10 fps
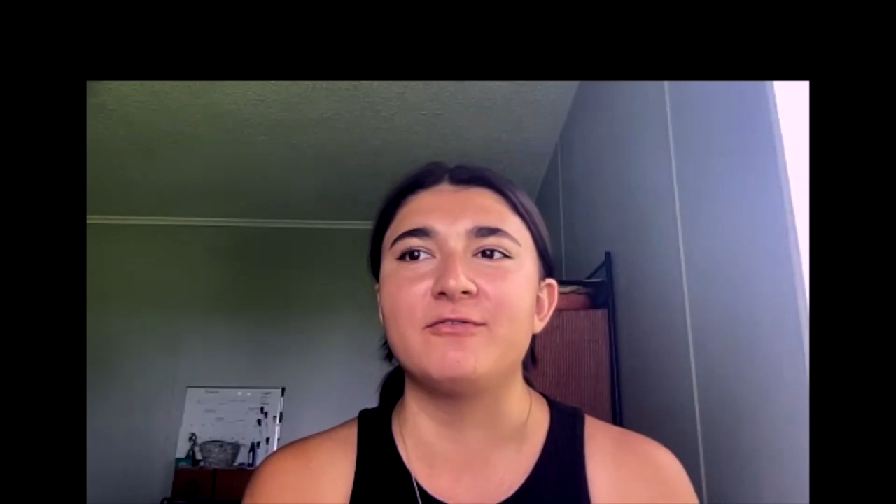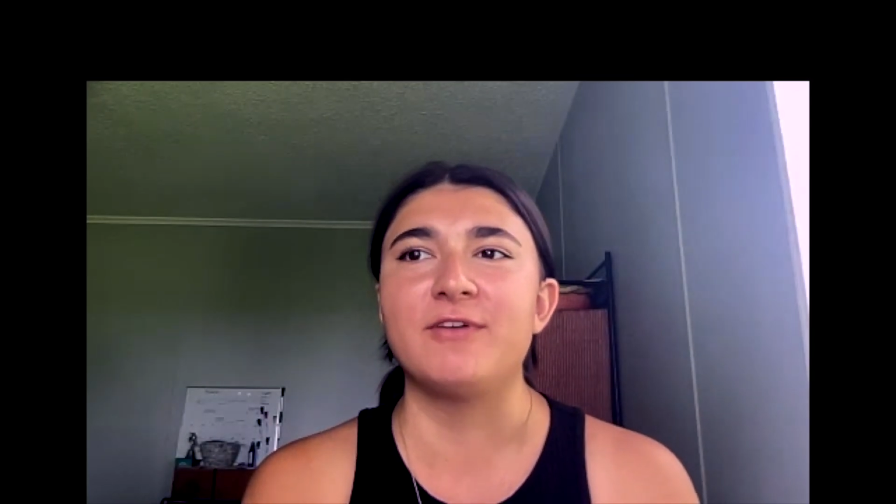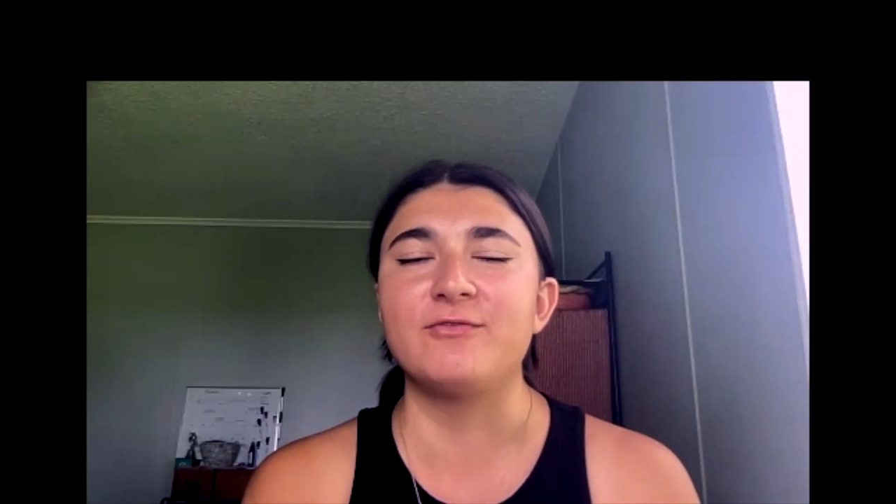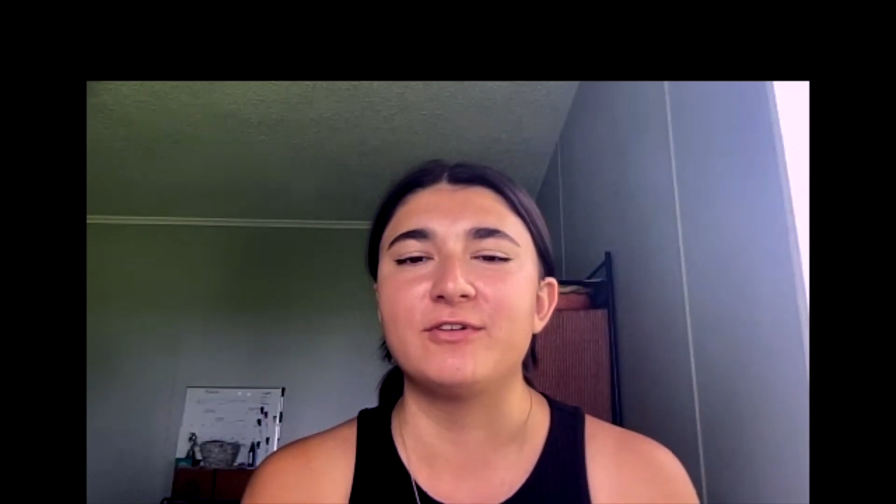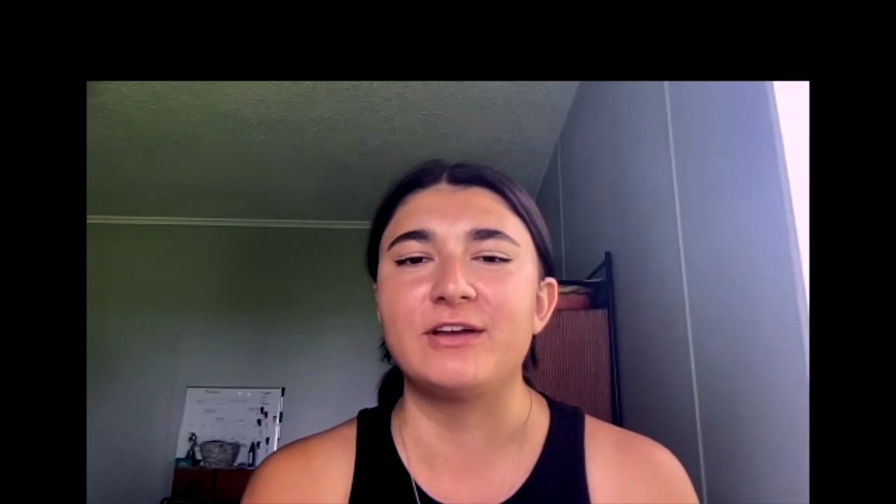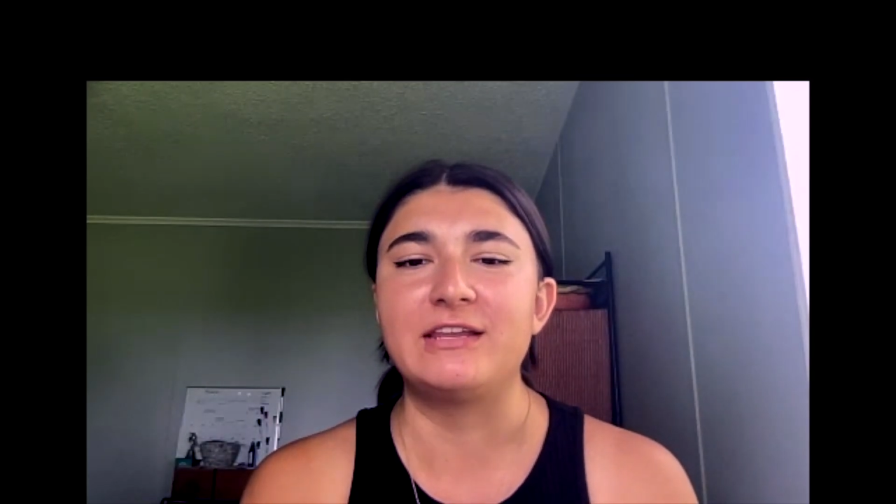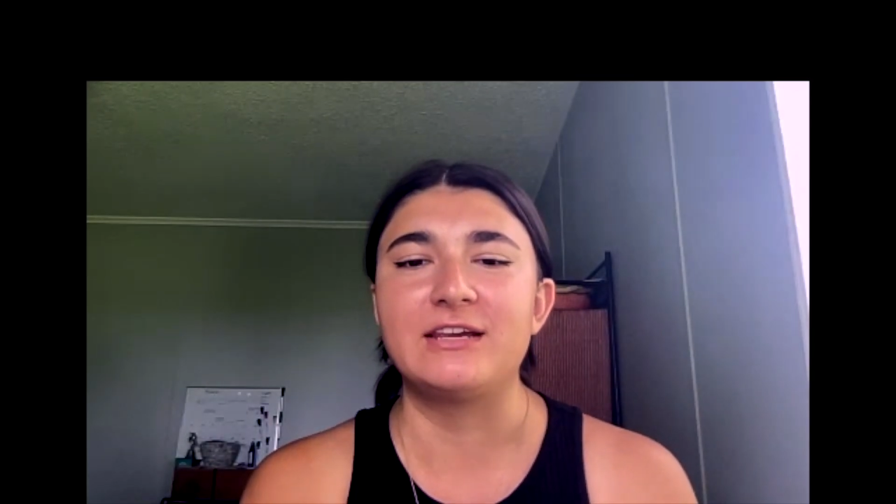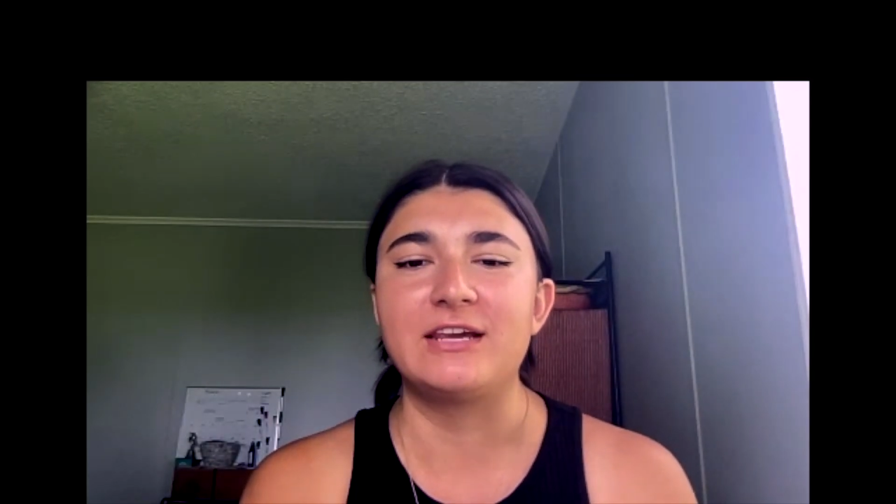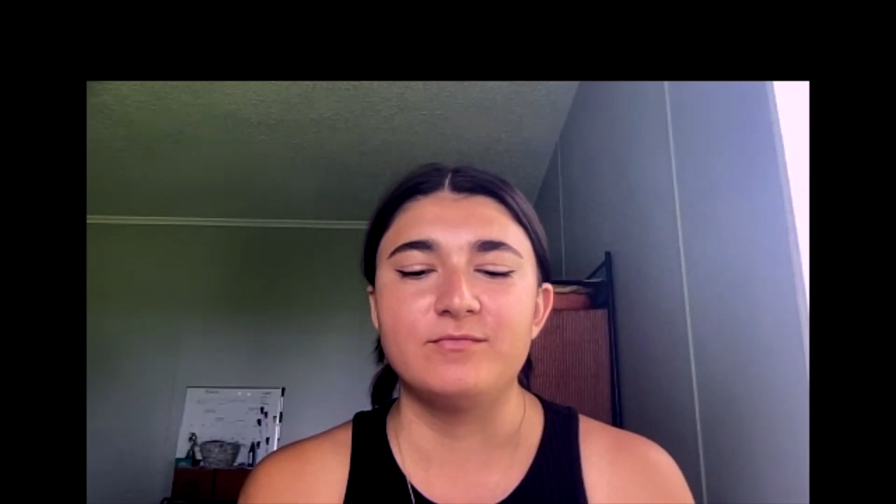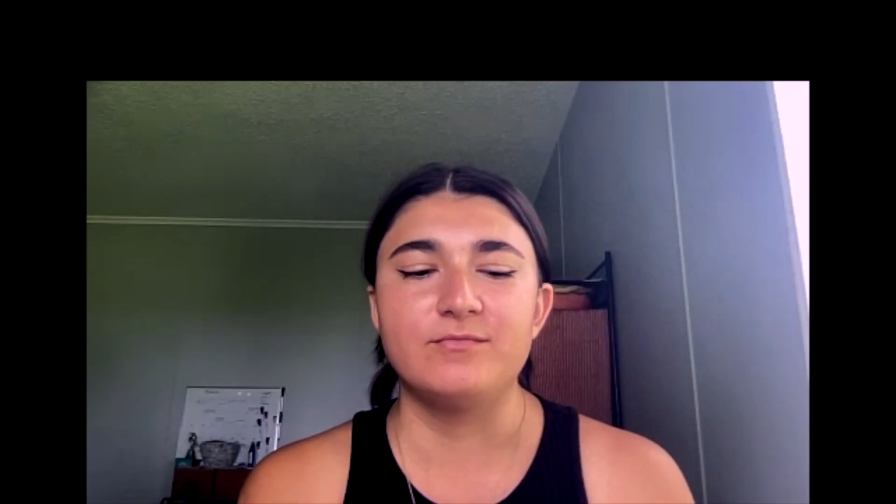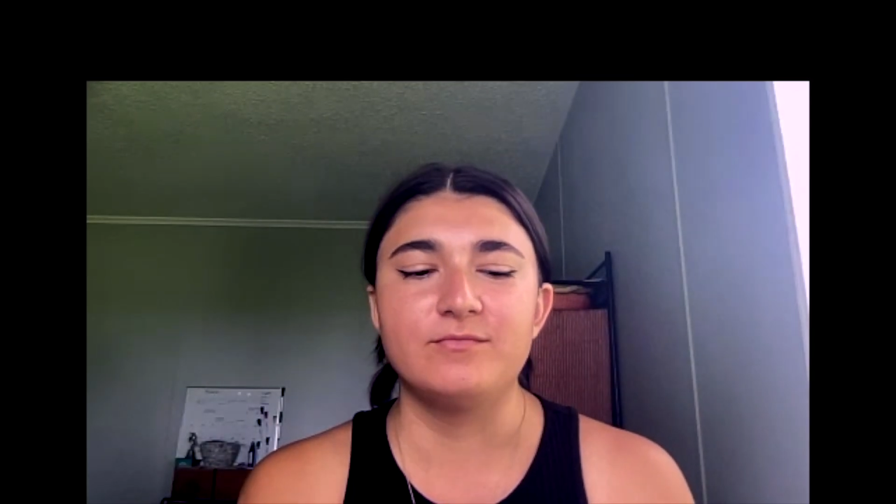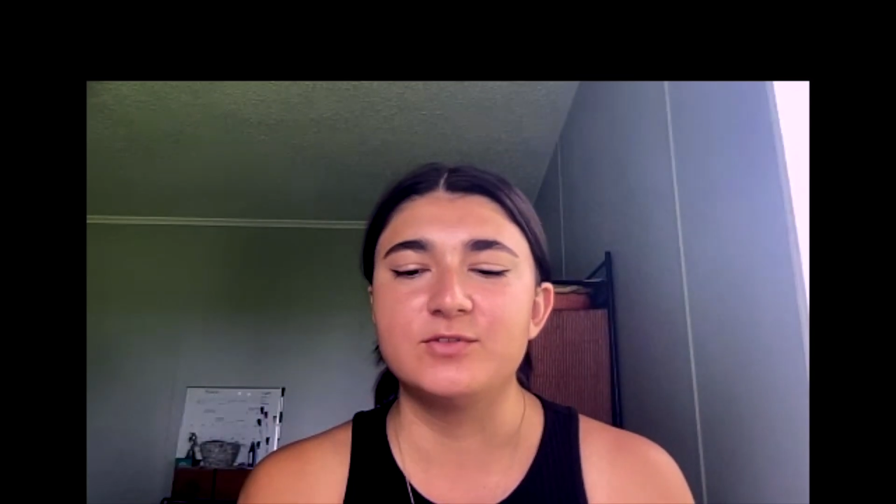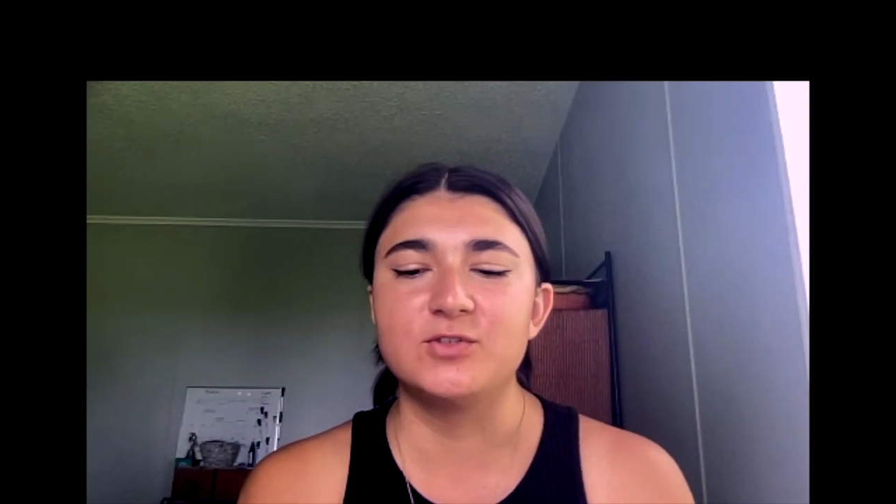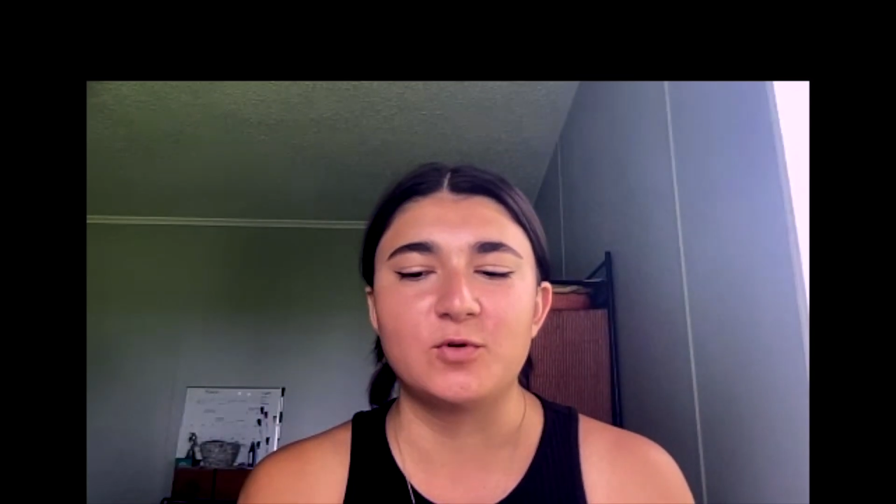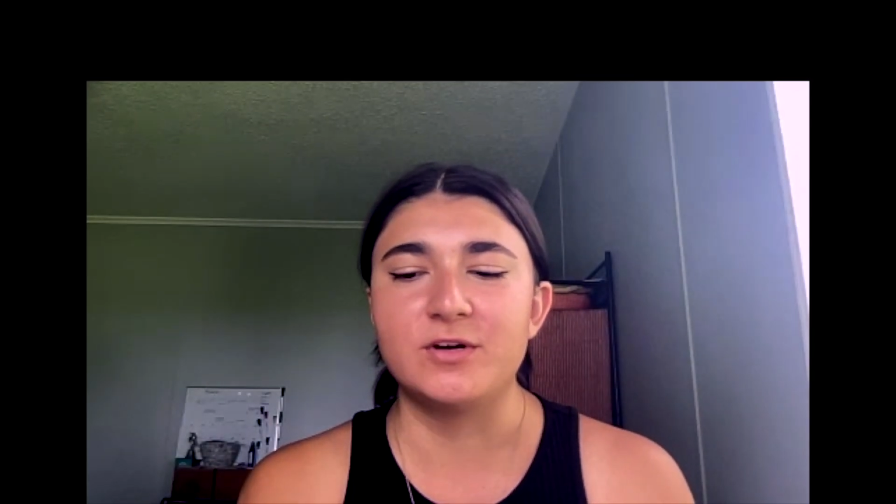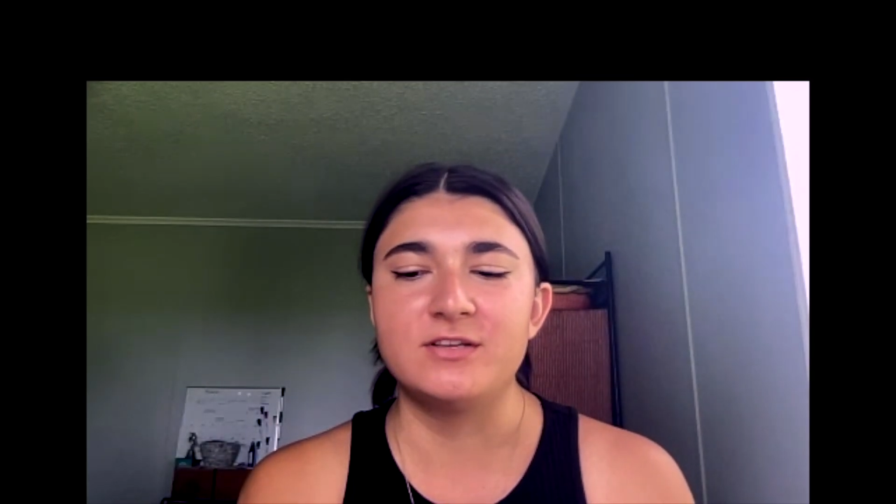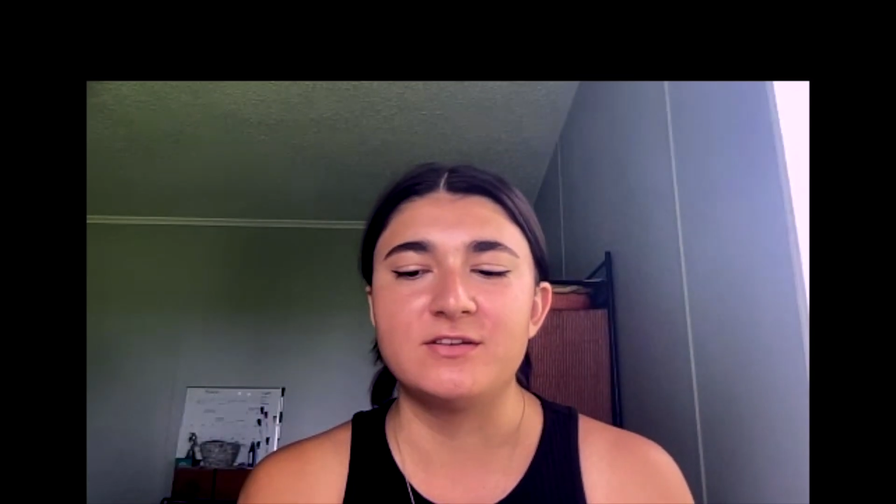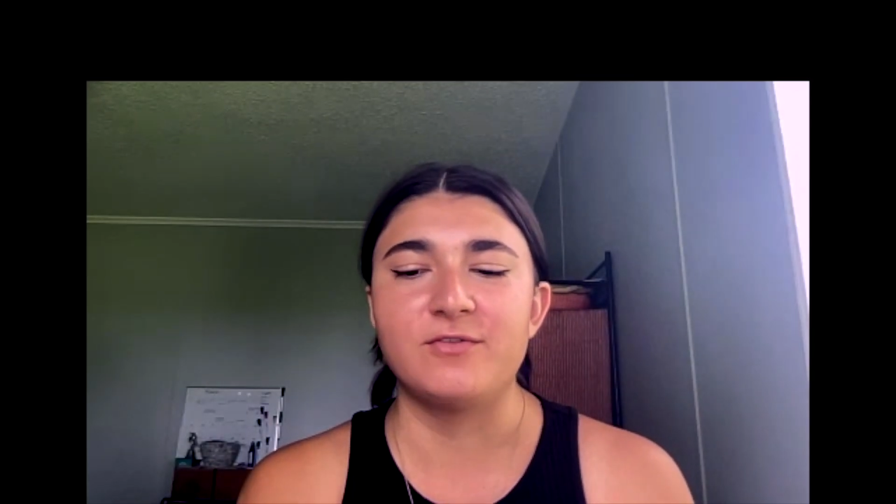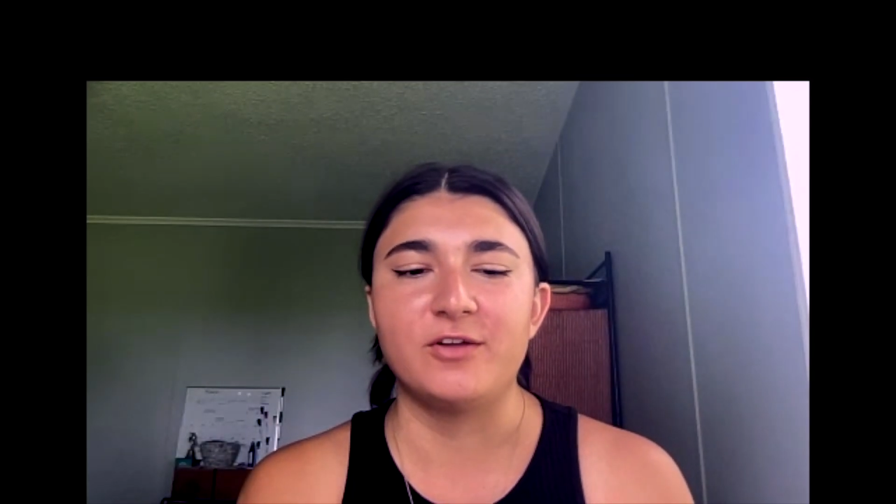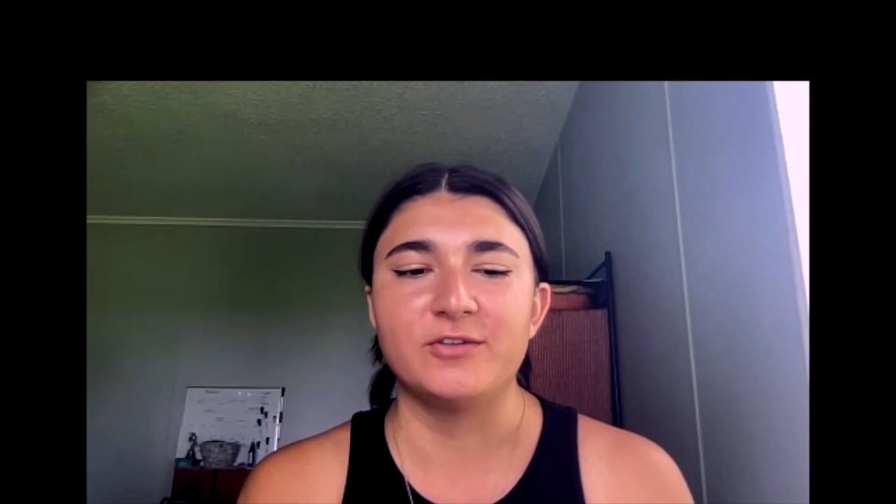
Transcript: favorite stories of all